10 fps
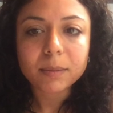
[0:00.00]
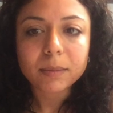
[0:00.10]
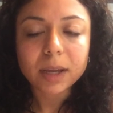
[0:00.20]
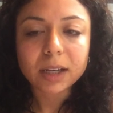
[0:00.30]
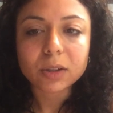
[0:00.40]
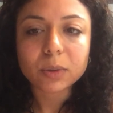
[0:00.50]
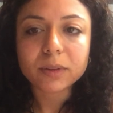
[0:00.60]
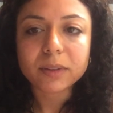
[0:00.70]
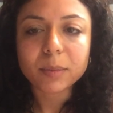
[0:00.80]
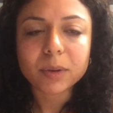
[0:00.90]

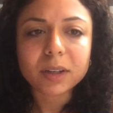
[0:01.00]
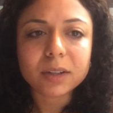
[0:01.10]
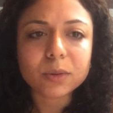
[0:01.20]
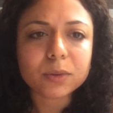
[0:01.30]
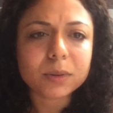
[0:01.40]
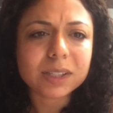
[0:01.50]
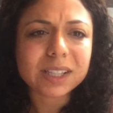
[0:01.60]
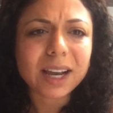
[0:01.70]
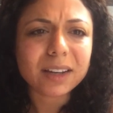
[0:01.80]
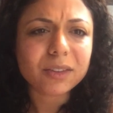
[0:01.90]
includes the ability to
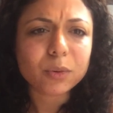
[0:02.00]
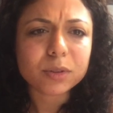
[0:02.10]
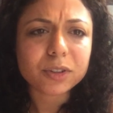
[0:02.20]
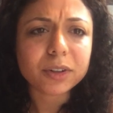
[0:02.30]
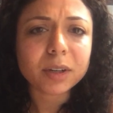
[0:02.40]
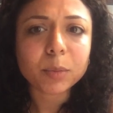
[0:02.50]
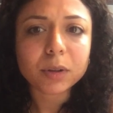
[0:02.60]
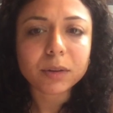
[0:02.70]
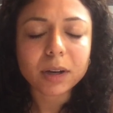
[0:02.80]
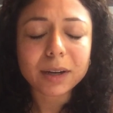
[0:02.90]
assign it to a certain
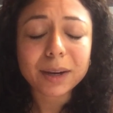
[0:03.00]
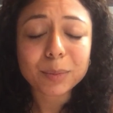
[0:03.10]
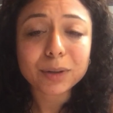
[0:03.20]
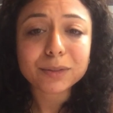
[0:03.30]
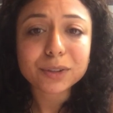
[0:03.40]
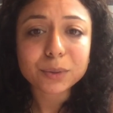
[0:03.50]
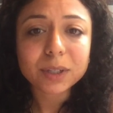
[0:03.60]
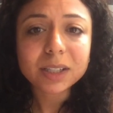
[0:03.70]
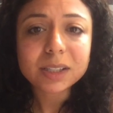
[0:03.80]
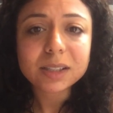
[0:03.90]
number of
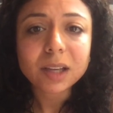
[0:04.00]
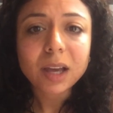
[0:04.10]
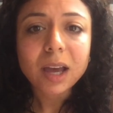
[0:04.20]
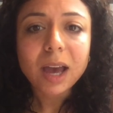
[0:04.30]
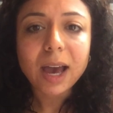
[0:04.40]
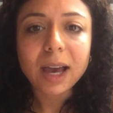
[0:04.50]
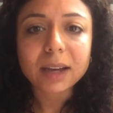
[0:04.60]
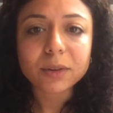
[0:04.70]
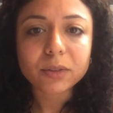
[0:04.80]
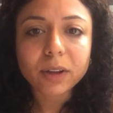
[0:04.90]
students.
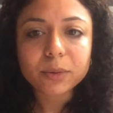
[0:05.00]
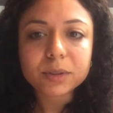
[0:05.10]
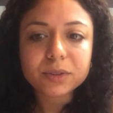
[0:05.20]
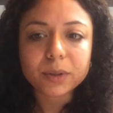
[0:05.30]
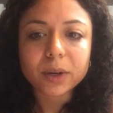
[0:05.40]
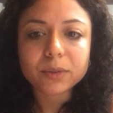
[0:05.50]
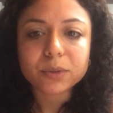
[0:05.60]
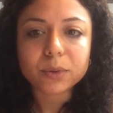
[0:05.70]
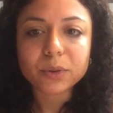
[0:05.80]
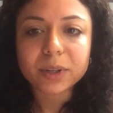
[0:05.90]
And there's also a studio
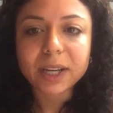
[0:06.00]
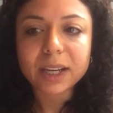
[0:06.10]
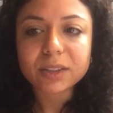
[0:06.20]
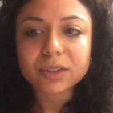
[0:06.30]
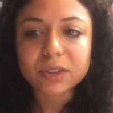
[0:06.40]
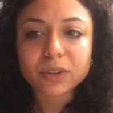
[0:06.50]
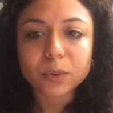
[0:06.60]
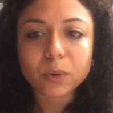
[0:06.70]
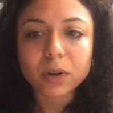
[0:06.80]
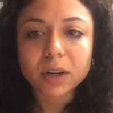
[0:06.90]
to create
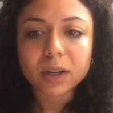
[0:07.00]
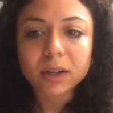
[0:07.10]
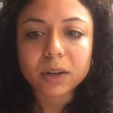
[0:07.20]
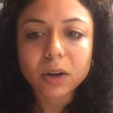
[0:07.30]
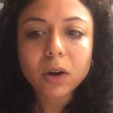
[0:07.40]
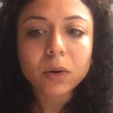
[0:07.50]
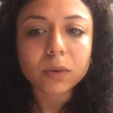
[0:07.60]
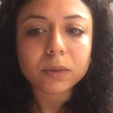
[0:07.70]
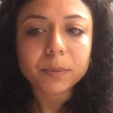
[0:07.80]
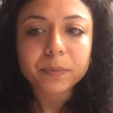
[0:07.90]
your
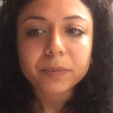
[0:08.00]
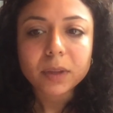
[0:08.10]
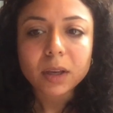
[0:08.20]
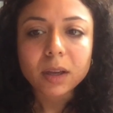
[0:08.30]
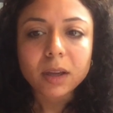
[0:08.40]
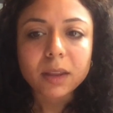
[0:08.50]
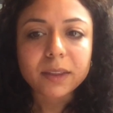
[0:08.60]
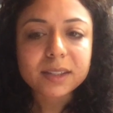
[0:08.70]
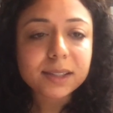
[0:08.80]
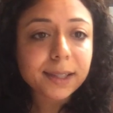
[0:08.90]
own.
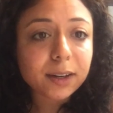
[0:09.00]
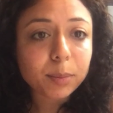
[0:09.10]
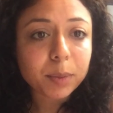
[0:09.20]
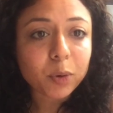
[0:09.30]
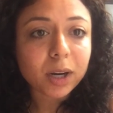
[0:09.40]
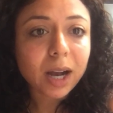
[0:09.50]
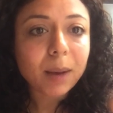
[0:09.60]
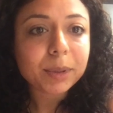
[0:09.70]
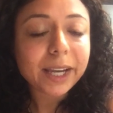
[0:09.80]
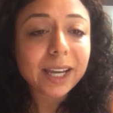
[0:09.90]
This is a little bit more
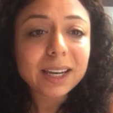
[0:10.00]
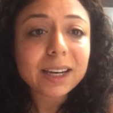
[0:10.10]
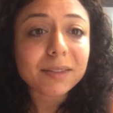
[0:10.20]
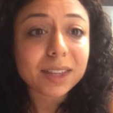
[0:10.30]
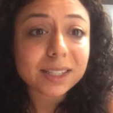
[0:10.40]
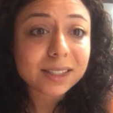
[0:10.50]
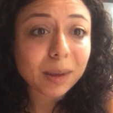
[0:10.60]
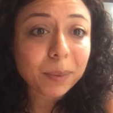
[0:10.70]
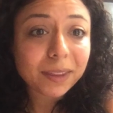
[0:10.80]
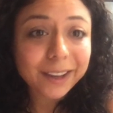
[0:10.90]
complicated. If this is
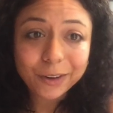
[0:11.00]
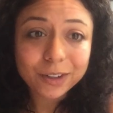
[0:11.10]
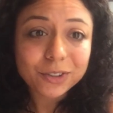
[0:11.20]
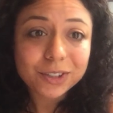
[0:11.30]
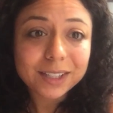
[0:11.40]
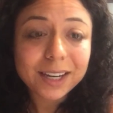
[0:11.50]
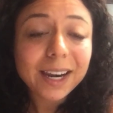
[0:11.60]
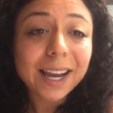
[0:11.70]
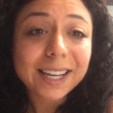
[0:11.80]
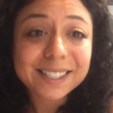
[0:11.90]
something that you're interested
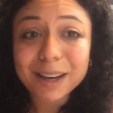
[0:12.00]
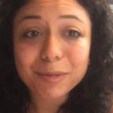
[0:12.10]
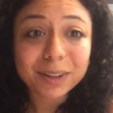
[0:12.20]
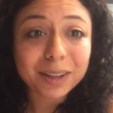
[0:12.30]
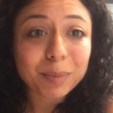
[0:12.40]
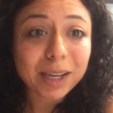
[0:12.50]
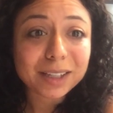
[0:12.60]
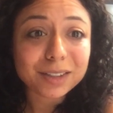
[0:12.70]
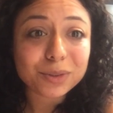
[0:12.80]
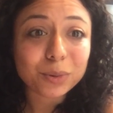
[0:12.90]
in, I can definitely make
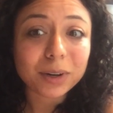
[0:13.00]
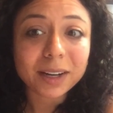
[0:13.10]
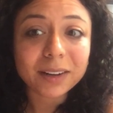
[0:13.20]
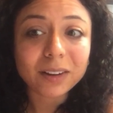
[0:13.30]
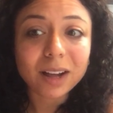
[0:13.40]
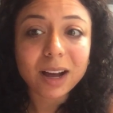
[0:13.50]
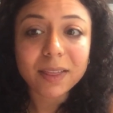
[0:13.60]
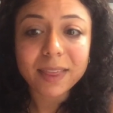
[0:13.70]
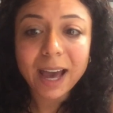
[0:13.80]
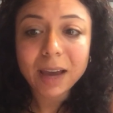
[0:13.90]
a tutorial
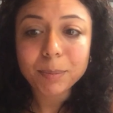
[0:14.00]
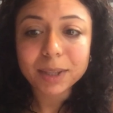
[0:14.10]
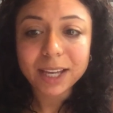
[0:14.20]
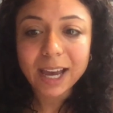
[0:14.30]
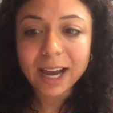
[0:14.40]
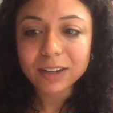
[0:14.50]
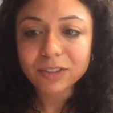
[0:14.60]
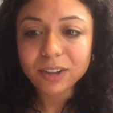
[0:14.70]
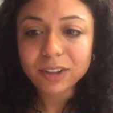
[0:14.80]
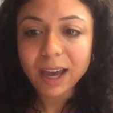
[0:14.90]
on that. But they
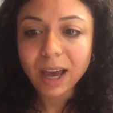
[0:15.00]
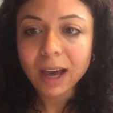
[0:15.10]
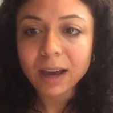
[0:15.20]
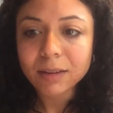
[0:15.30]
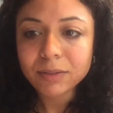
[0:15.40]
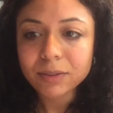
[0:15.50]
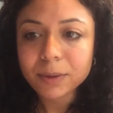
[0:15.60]
actually have